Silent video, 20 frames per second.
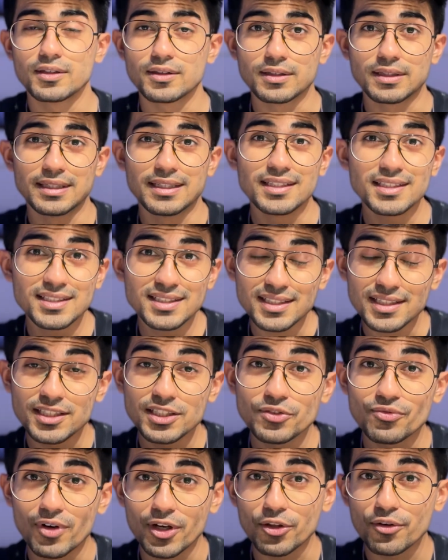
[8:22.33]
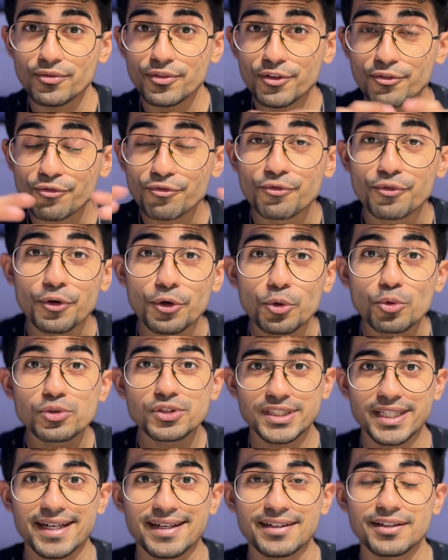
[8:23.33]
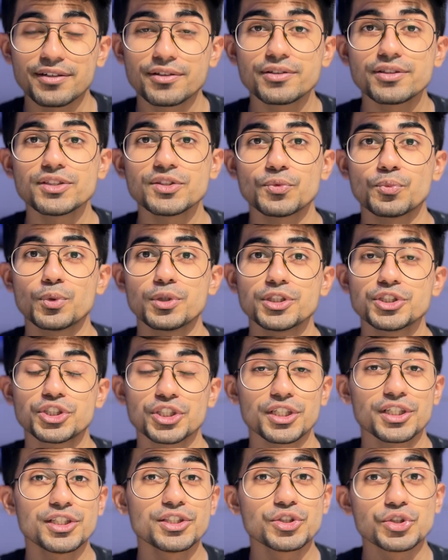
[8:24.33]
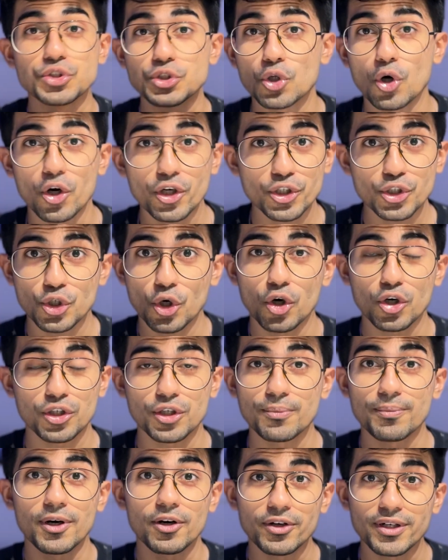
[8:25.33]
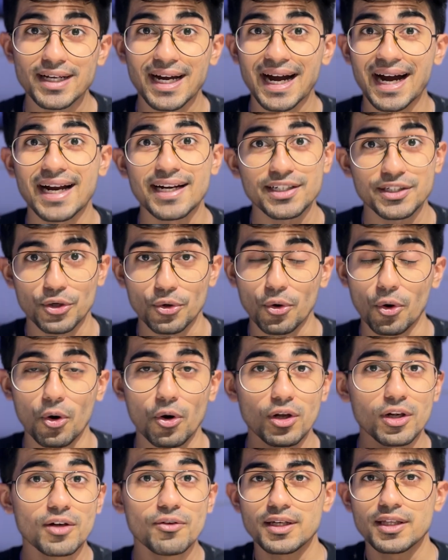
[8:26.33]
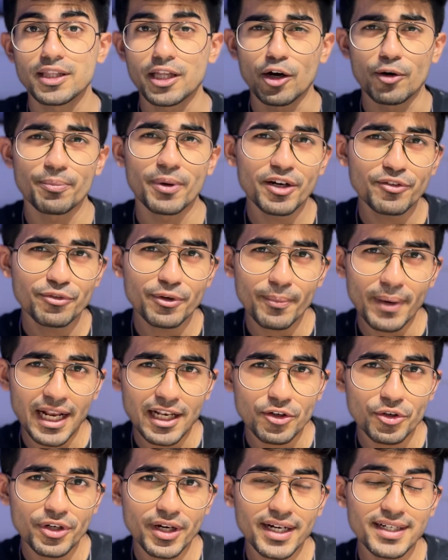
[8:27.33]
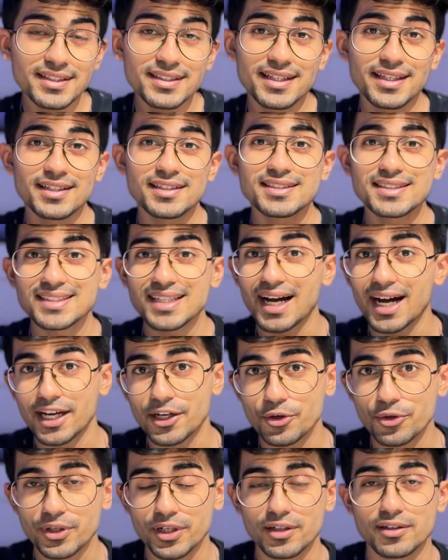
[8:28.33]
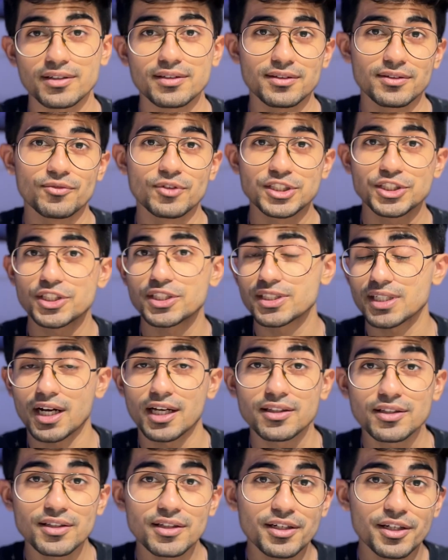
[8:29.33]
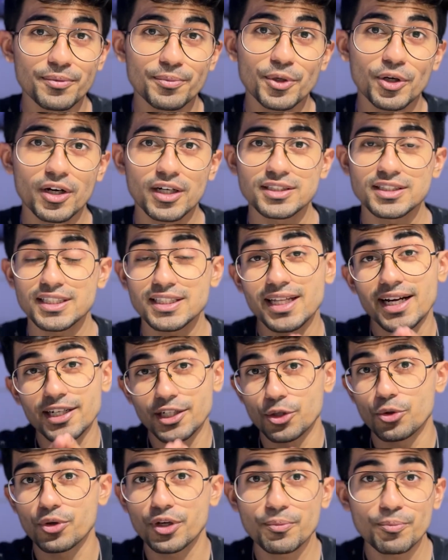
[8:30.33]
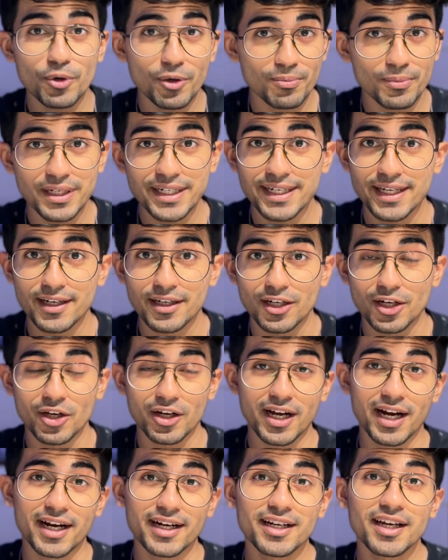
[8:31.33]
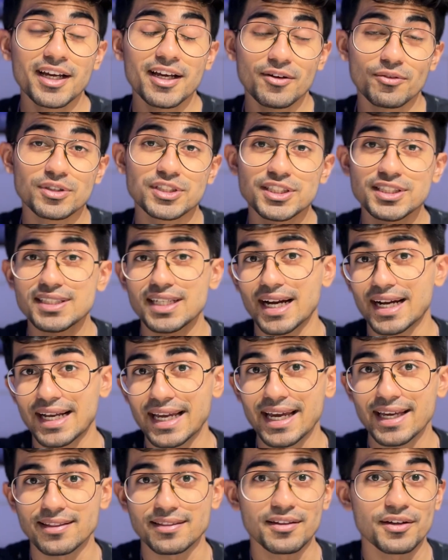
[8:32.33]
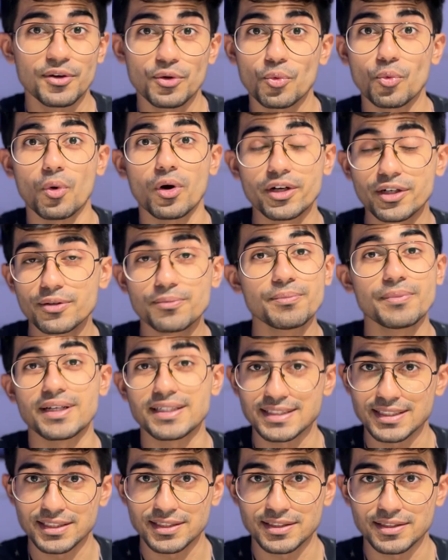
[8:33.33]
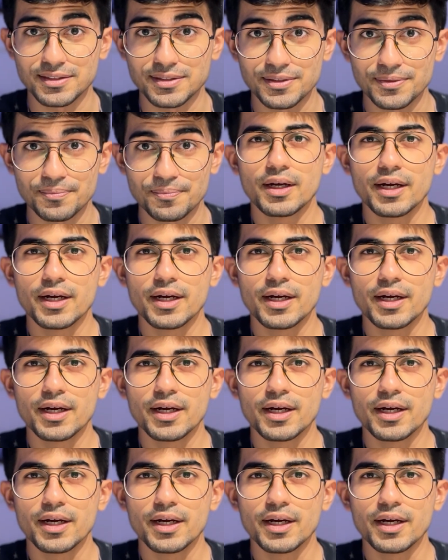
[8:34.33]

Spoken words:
This is one of the few sectors which is not talked about at all. Now, apart from Algorand, there is IOTA, which is another cryptocurrency that you can probably take a look at, which is again quantum resistant.